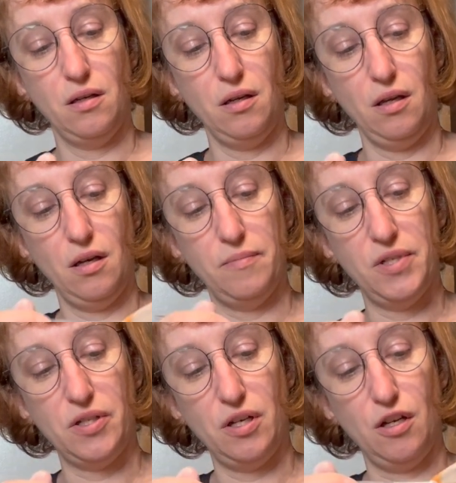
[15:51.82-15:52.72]
And I'm
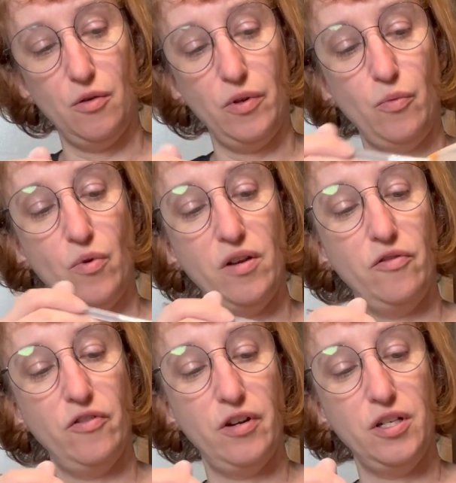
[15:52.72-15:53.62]
just going to go with
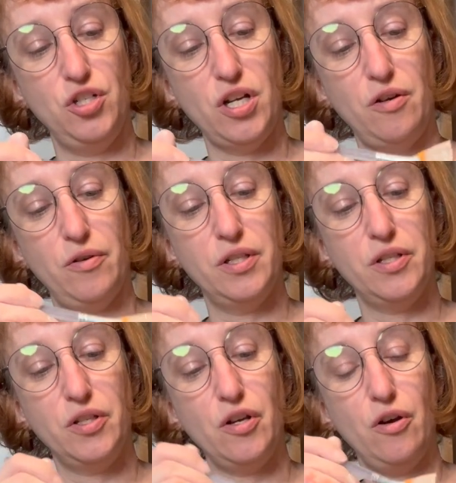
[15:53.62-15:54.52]
one very
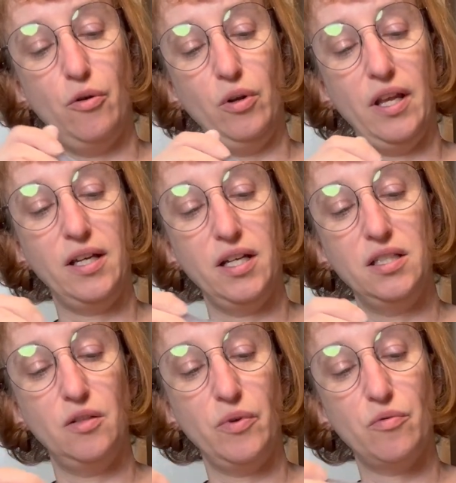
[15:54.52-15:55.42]
generous coat like I did with